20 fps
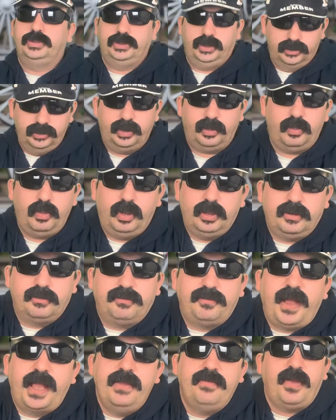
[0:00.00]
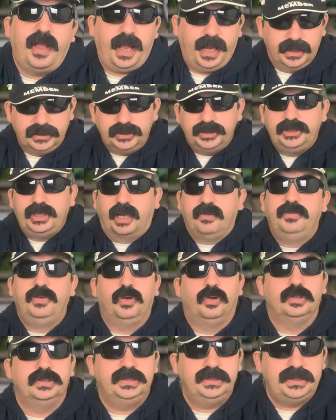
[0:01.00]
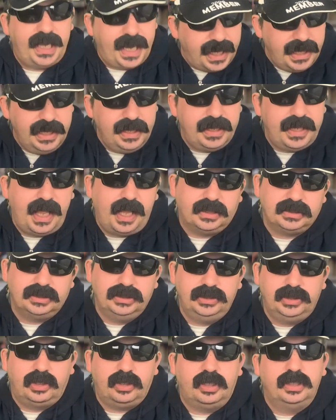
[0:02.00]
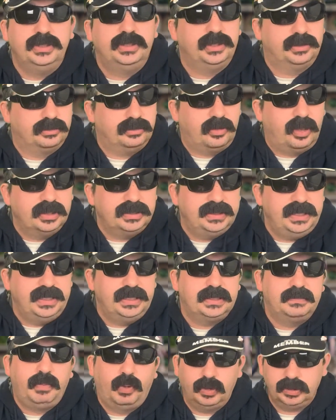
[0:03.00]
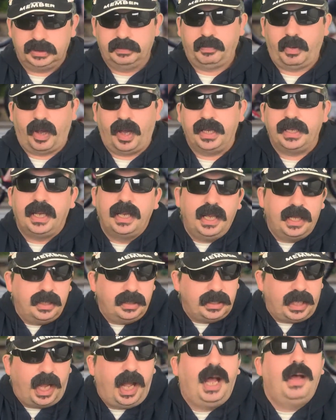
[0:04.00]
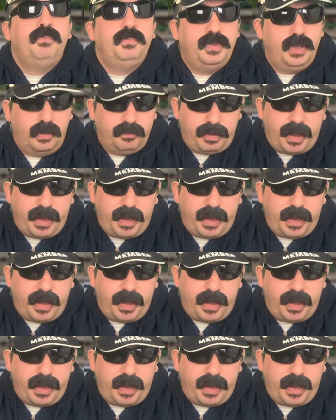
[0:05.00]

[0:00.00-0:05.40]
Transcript: Do the world a favour and shove your $10,000 DeRossi sports bike up your